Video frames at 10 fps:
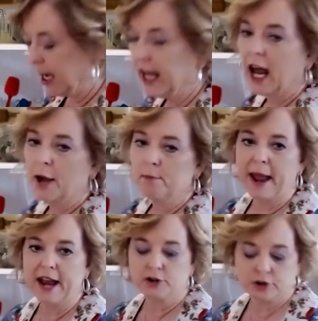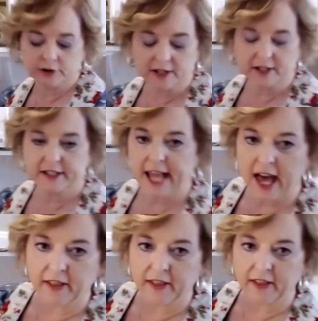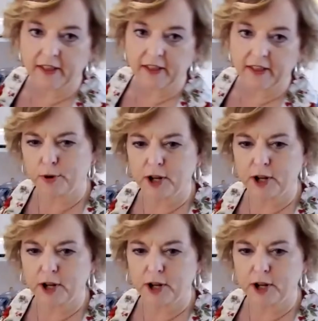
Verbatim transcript: And I measured this out, and that's